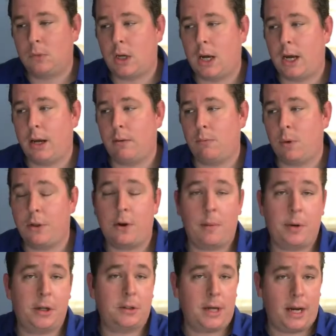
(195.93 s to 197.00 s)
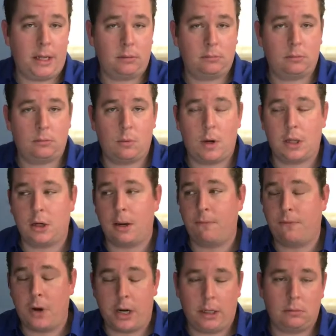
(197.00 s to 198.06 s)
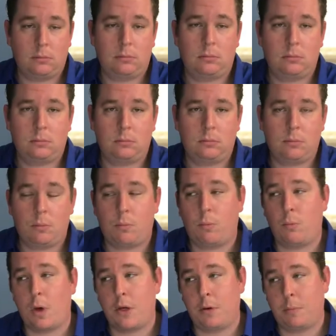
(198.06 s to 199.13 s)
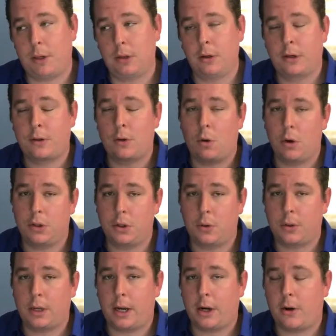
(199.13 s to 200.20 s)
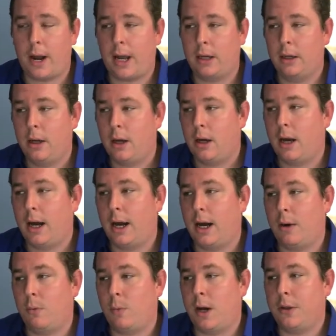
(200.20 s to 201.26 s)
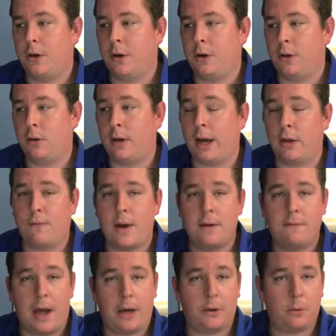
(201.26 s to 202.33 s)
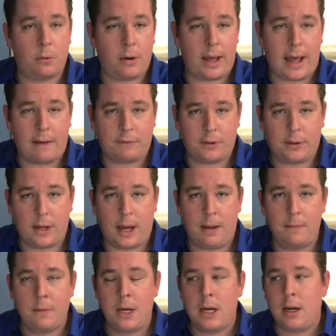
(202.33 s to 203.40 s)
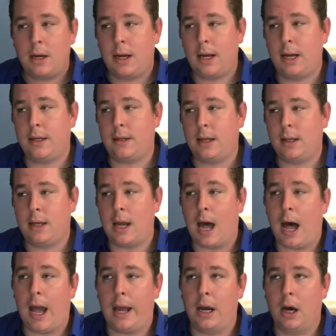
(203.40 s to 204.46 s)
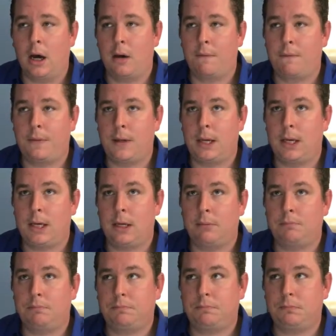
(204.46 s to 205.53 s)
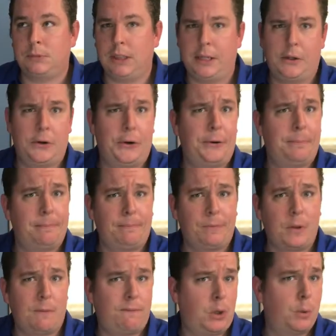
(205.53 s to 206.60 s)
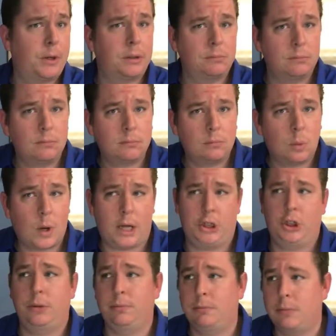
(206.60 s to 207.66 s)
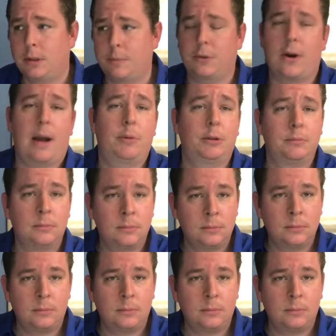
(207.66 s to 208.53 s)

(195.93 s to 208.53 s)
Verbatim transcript: Uh, whether I'm entertaining, whether I'm funny, whether it be looks or jokes that I crack, uh, whether you guys find value in what I have to say, it is in the eye of the listener, viewer, watcher, subscriber,